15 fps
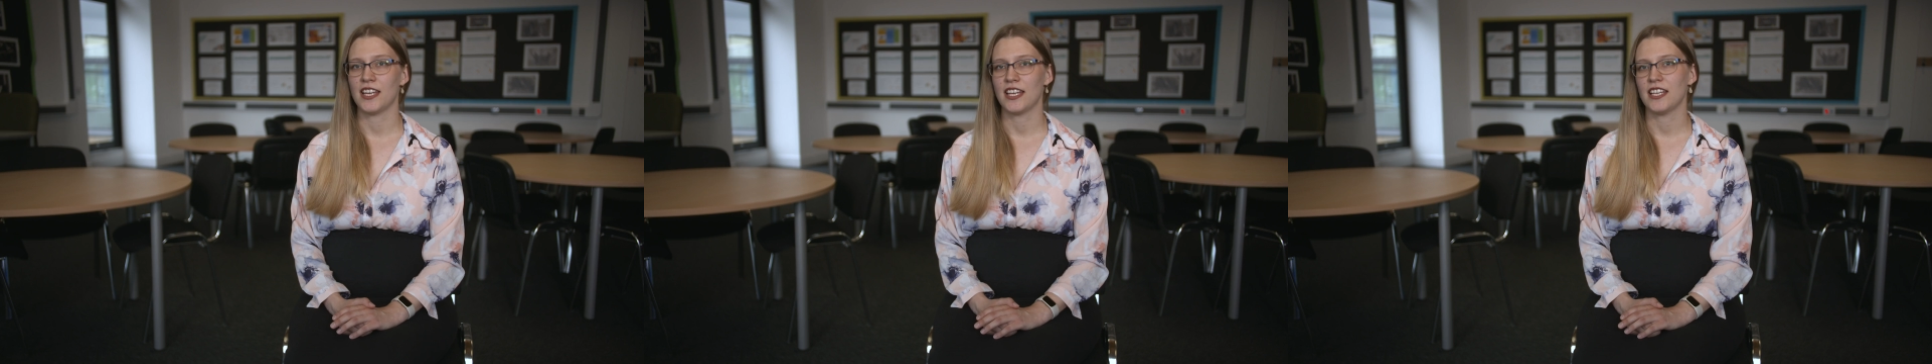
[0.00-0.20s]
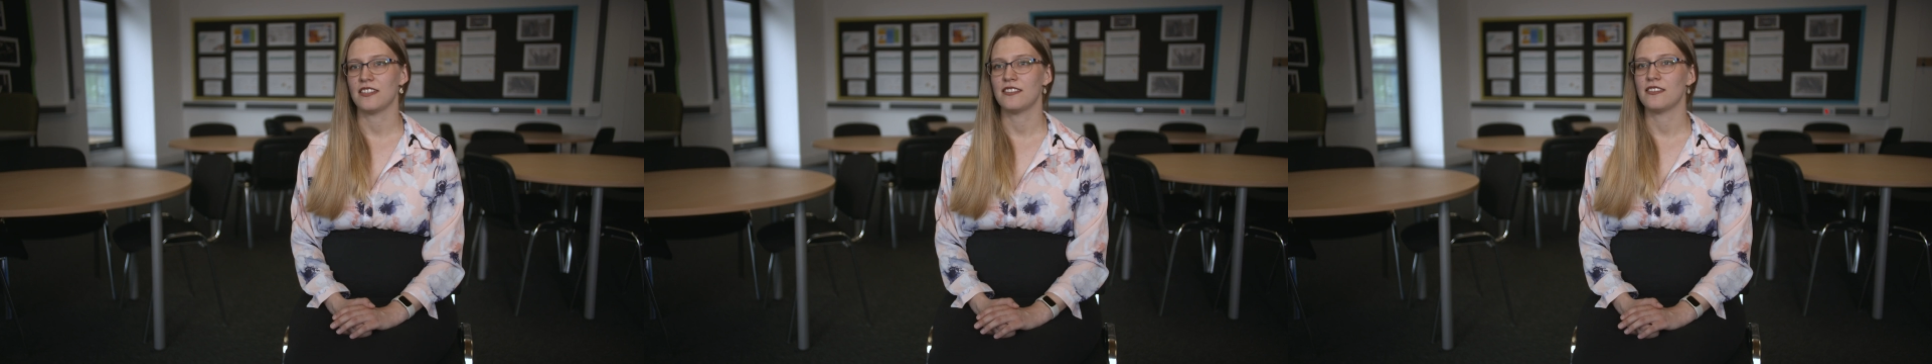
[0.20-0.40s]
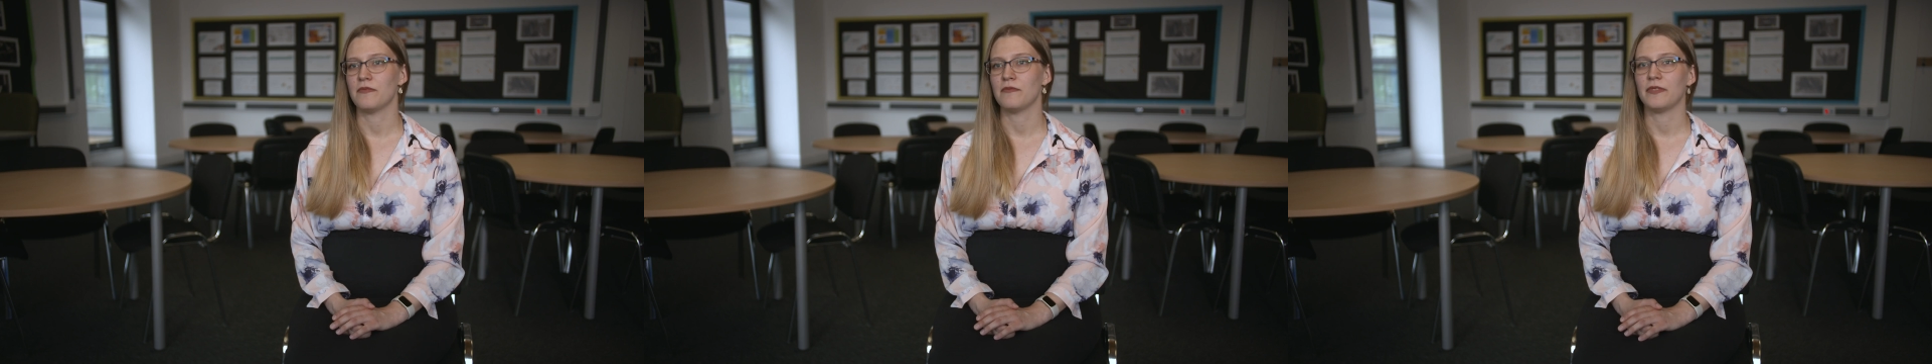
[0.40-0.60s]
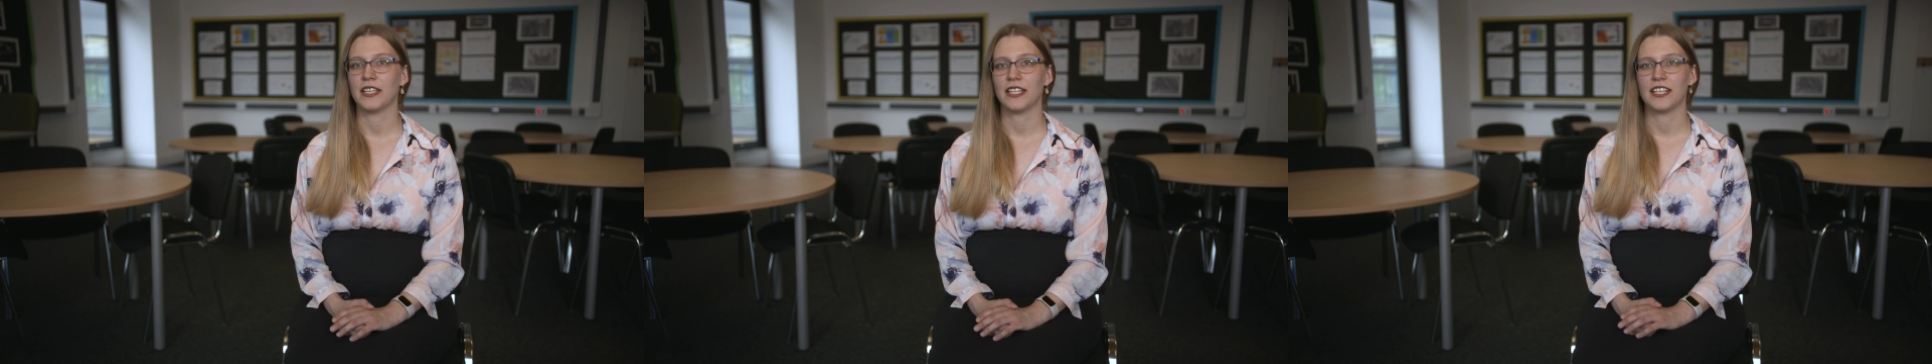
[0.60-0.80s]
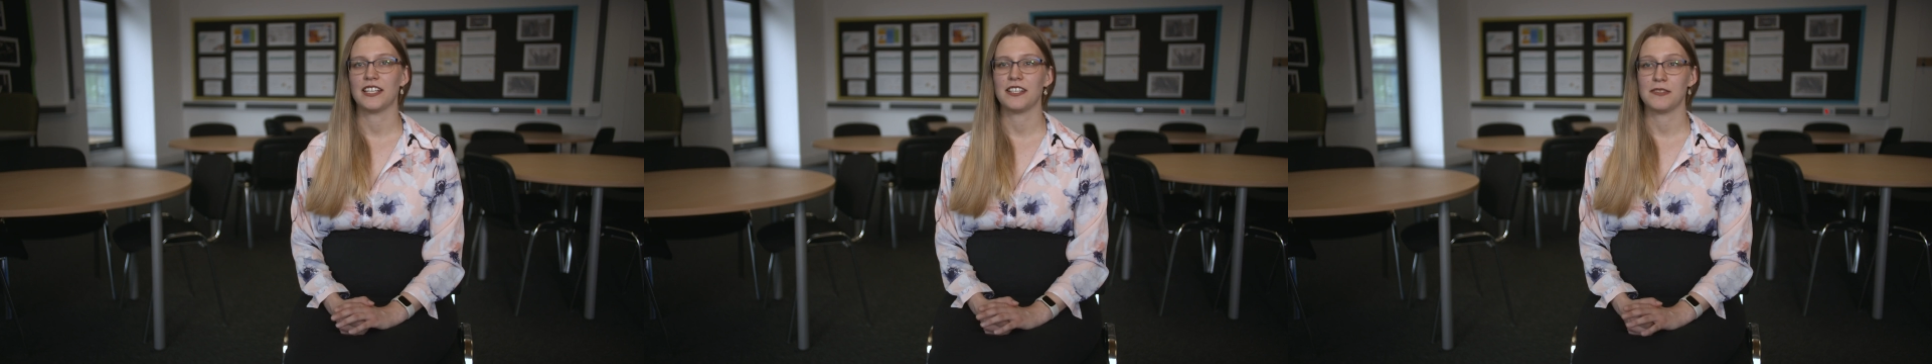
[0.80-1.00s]
is
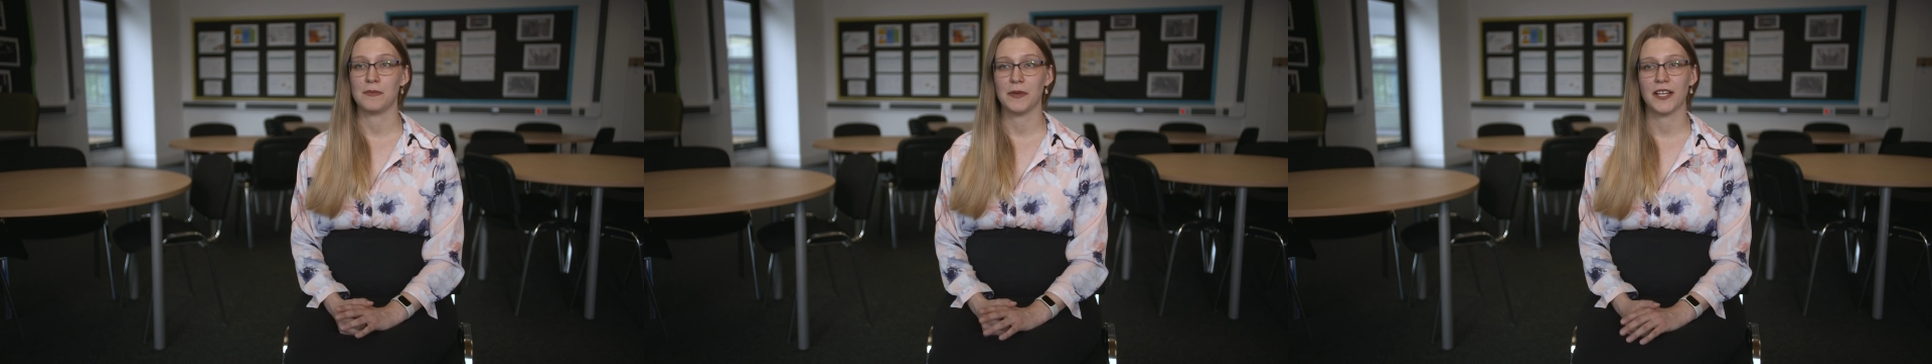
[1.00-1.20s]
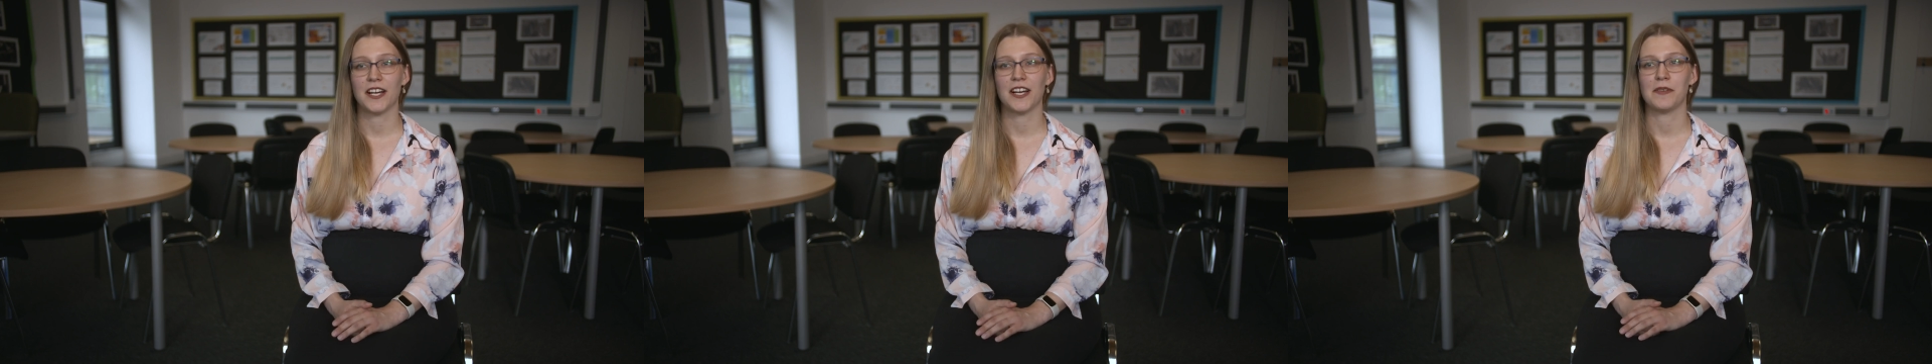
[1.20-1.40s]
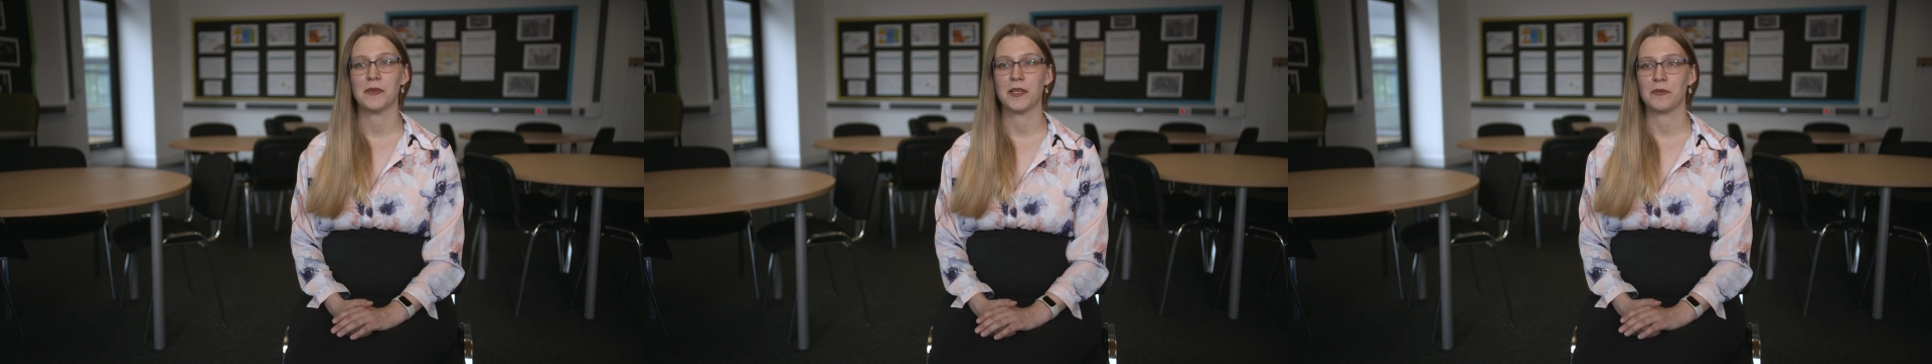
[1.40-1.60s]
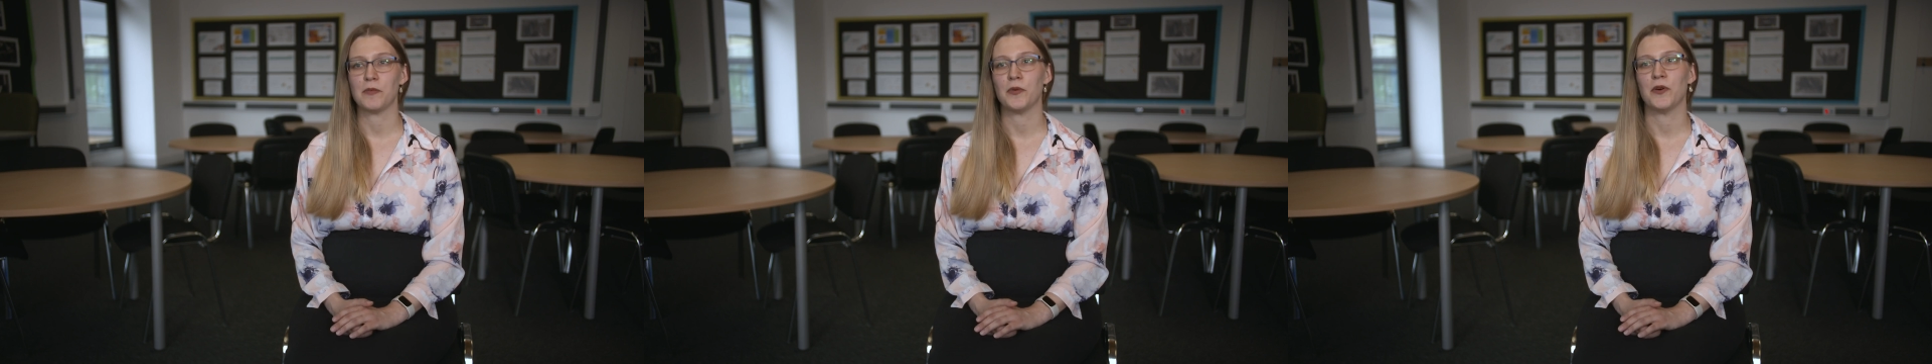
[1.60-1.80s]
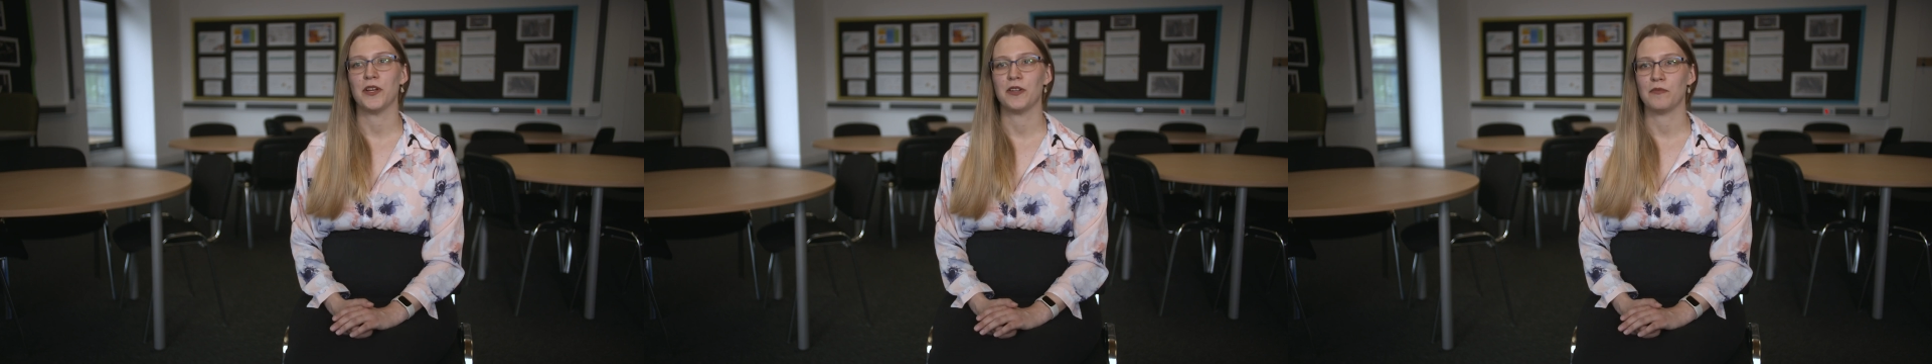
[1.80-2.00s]
something that is
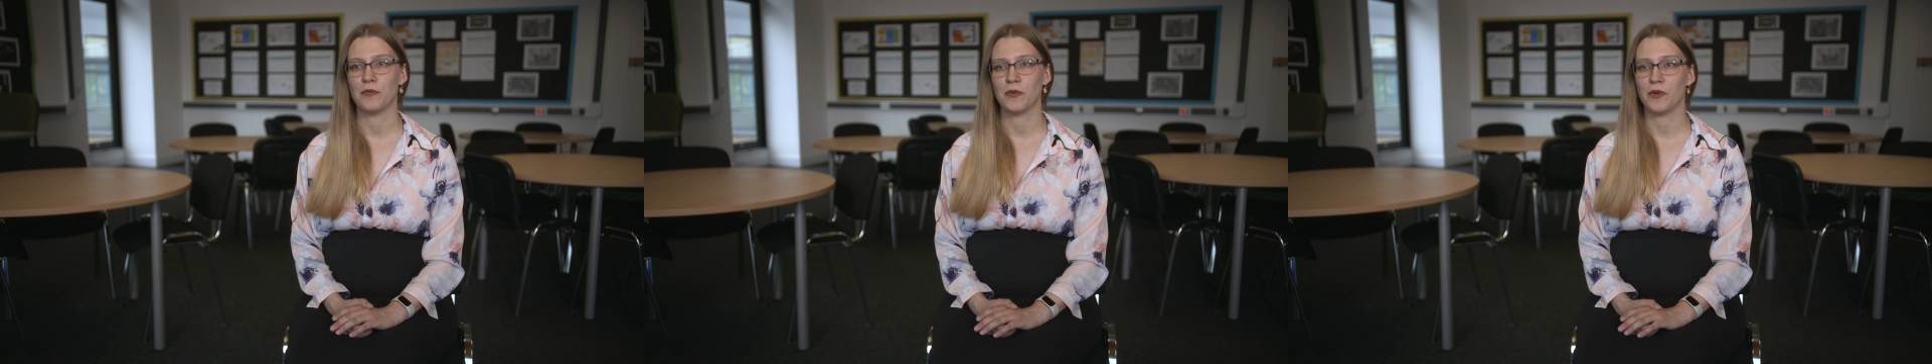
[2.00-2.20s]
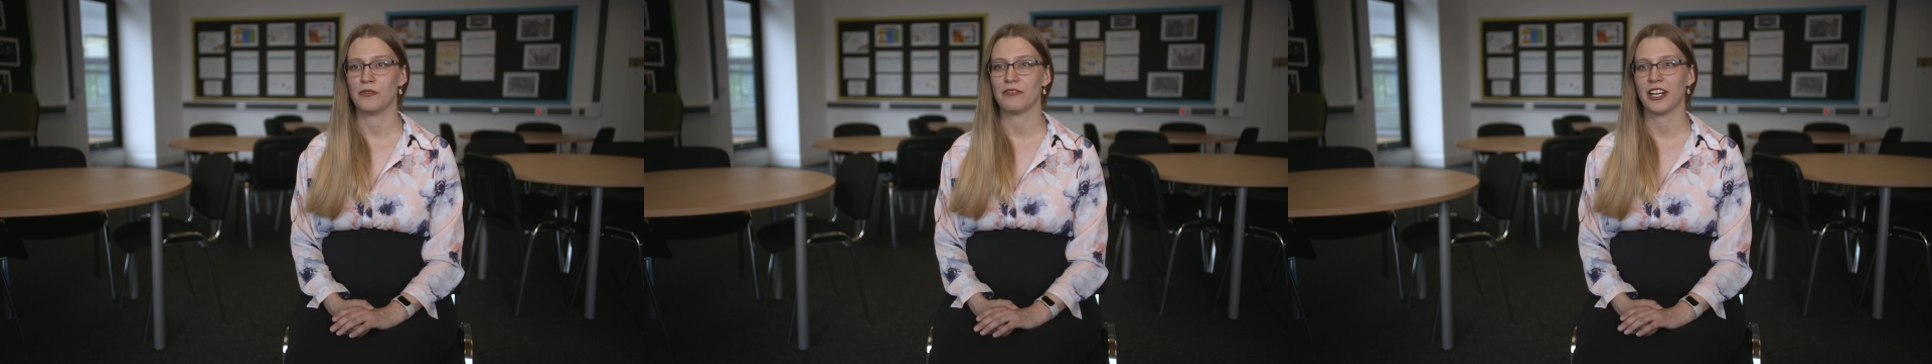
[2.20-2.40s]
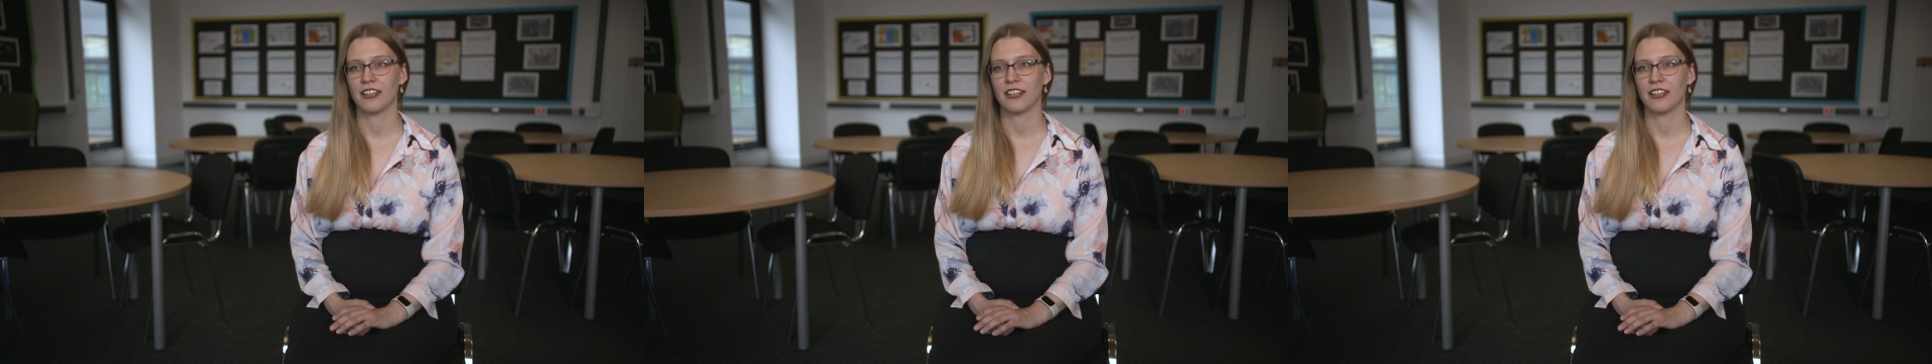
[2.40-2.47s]
becoming more and more